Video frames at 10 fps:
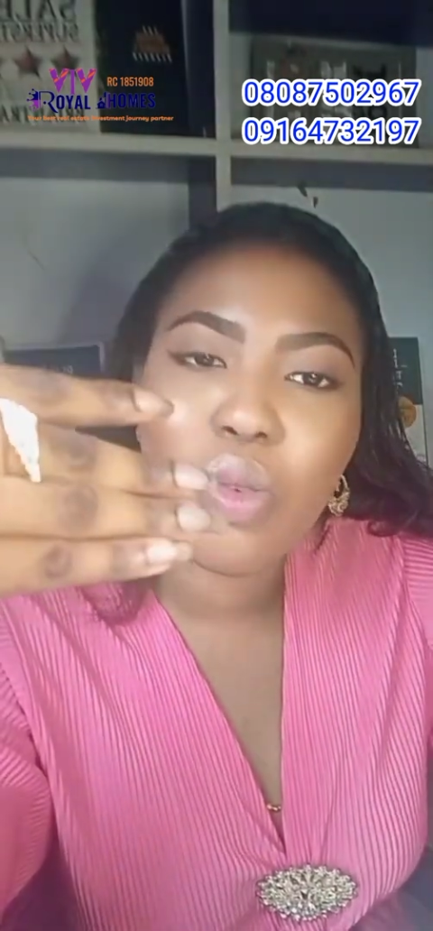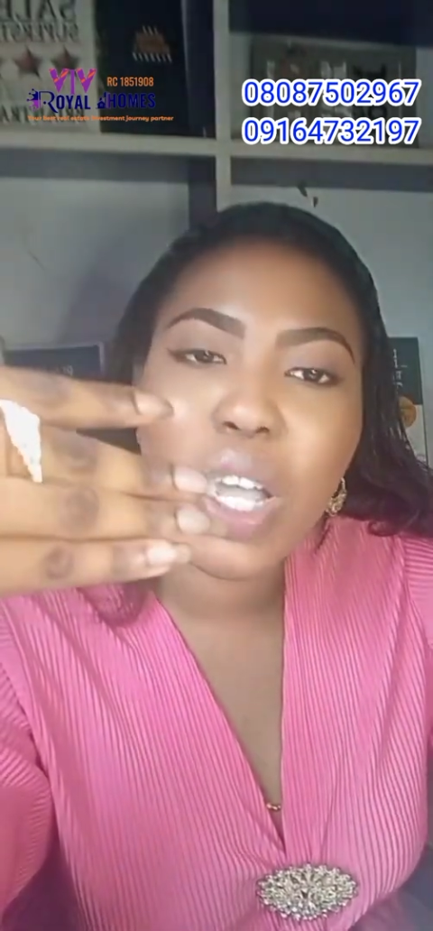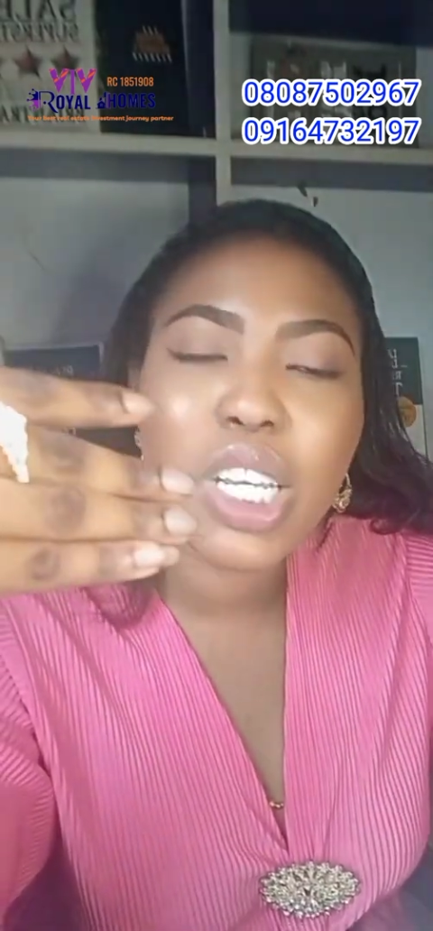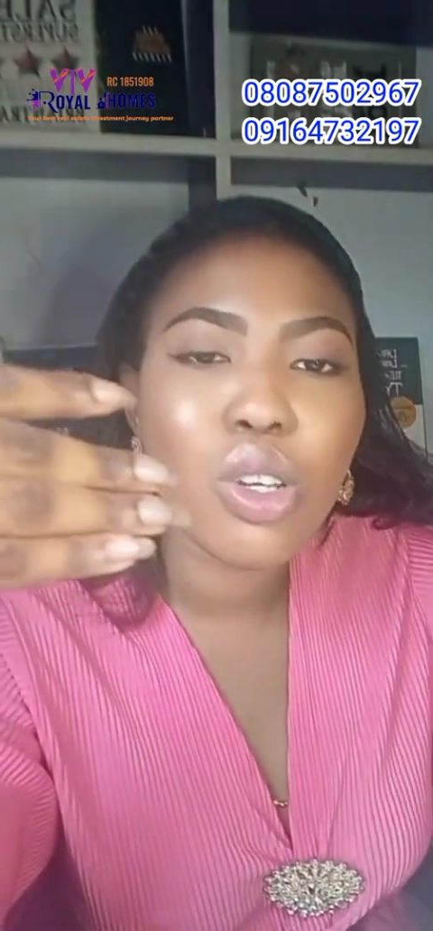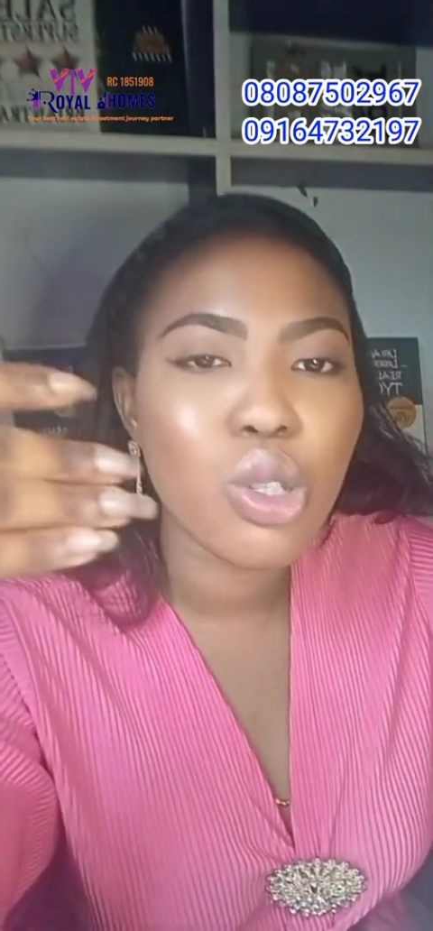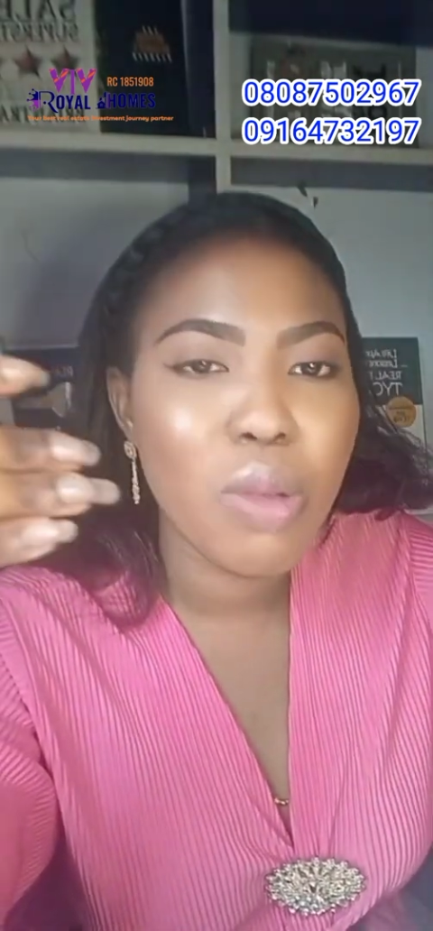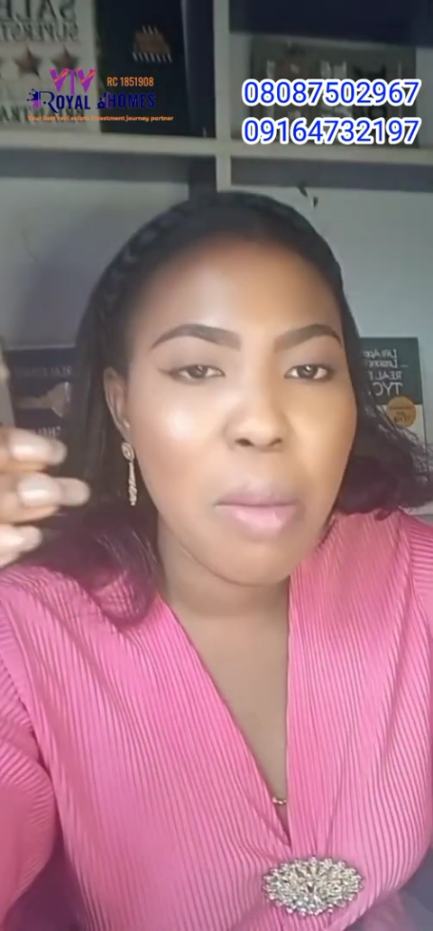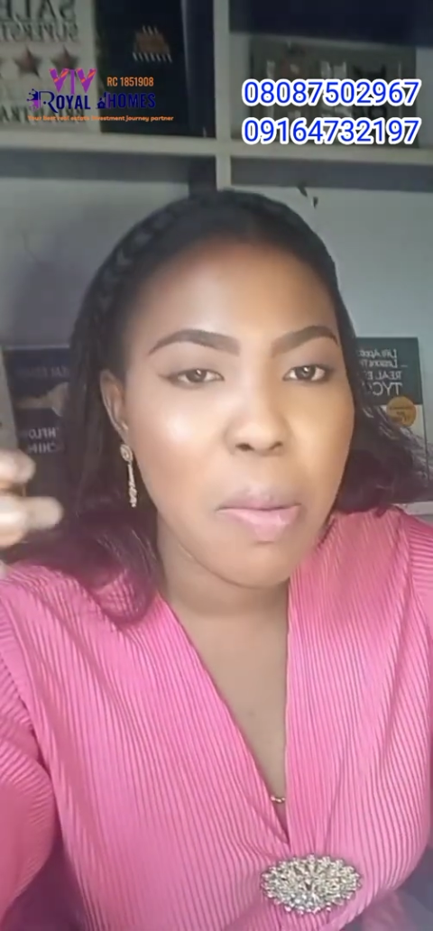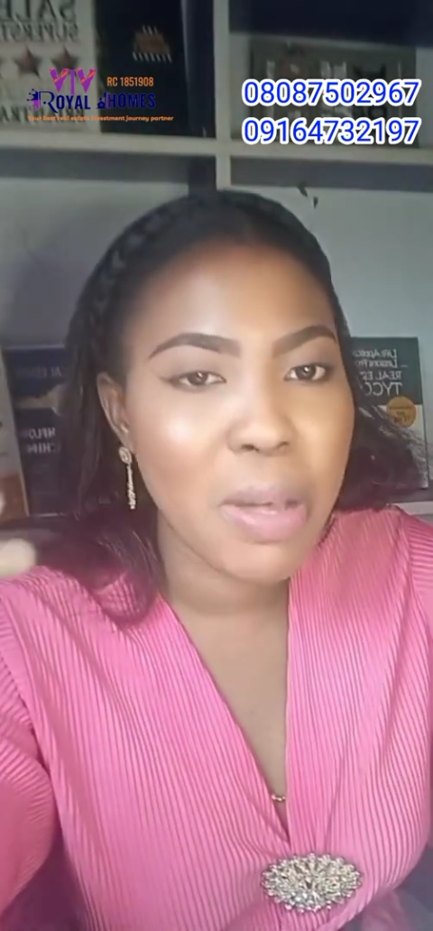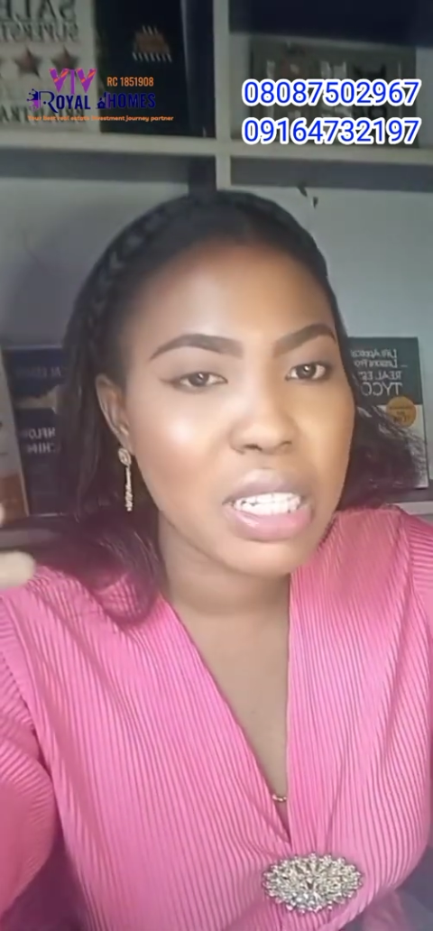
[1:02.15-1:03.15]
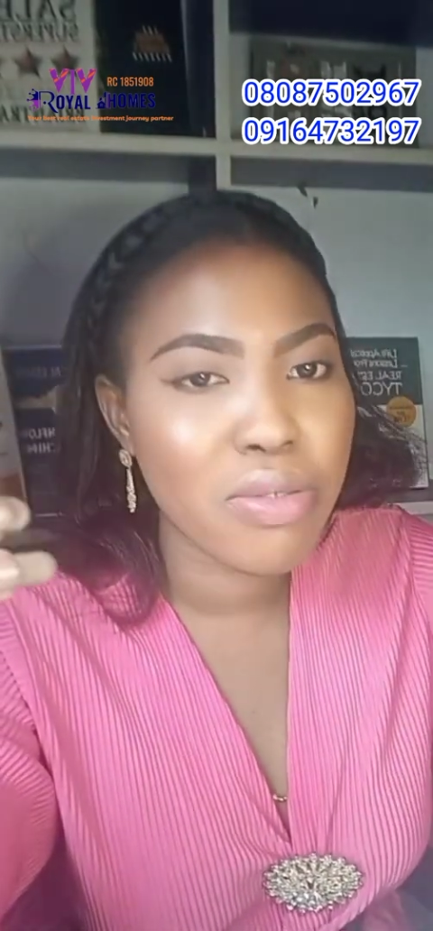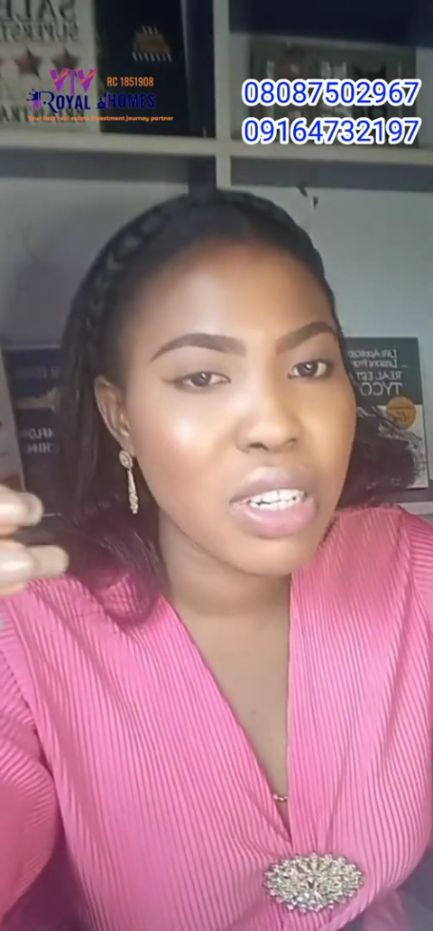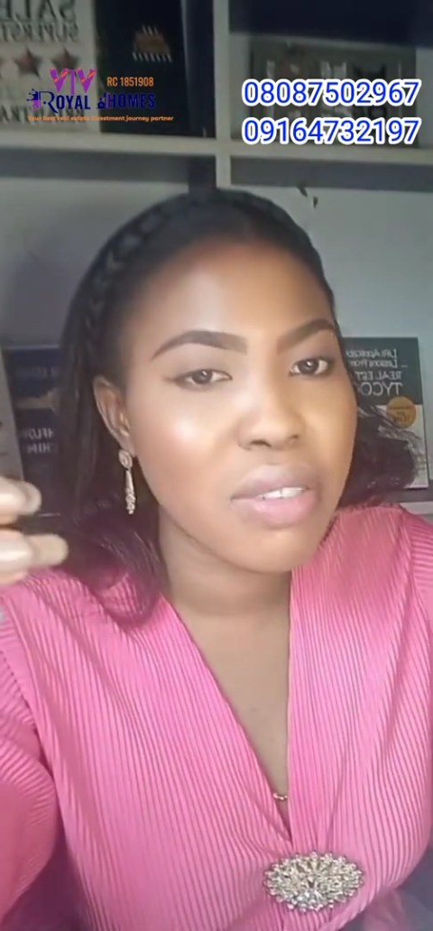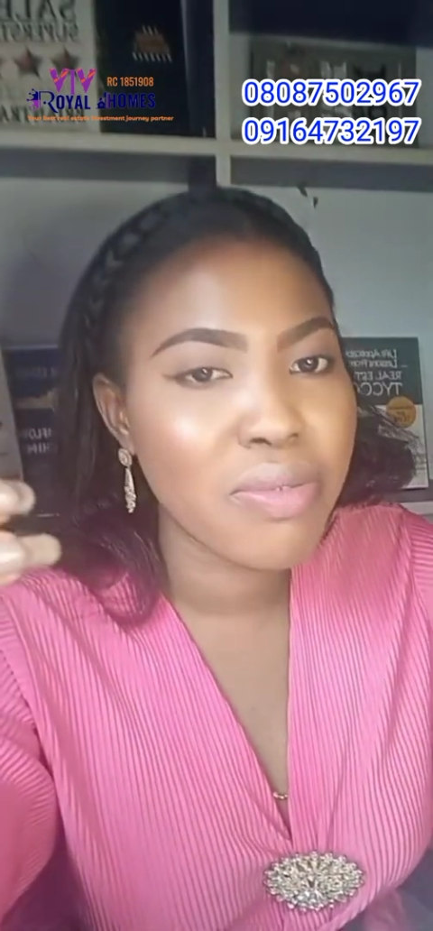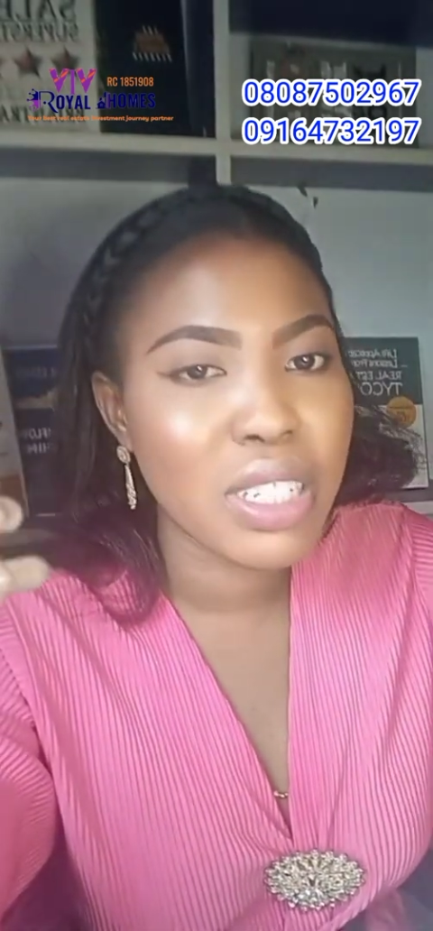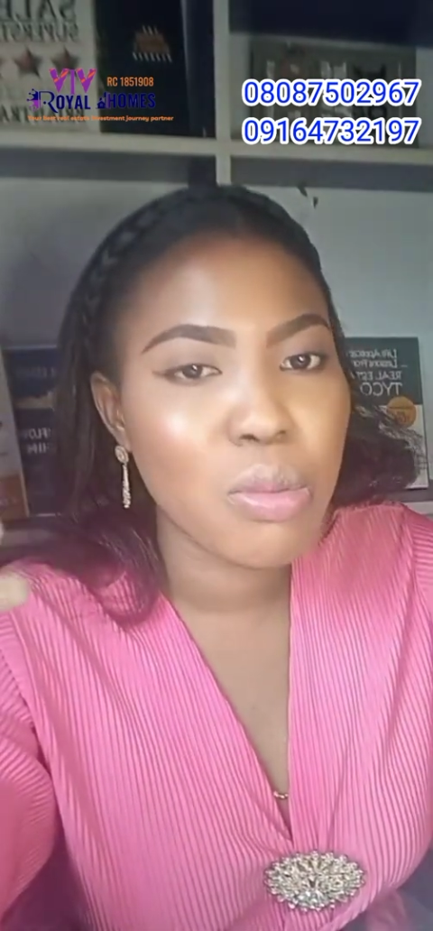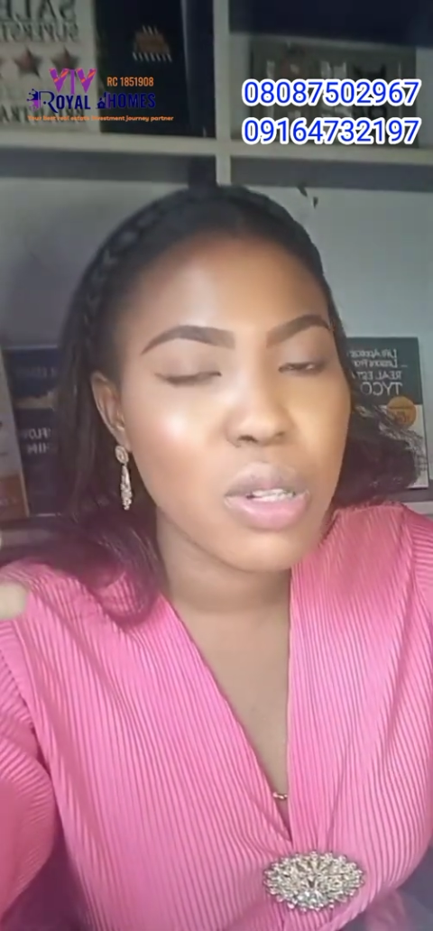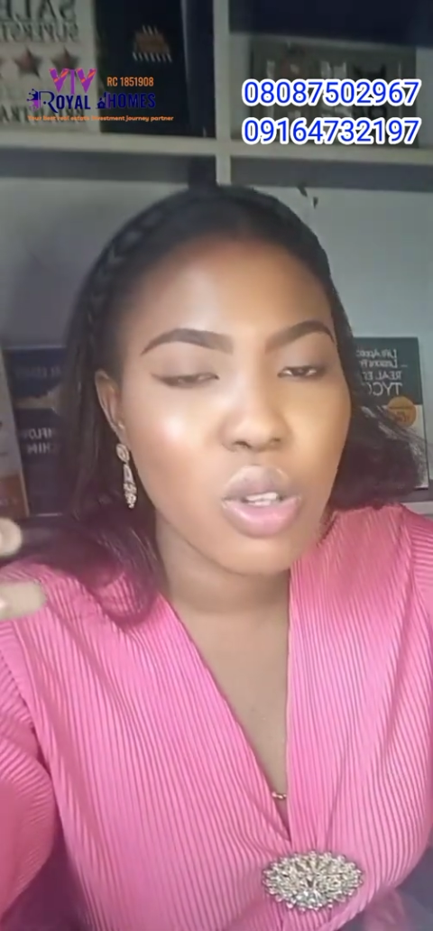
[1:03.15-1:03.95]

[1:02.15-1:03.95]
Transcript: when you want to buy a property for investment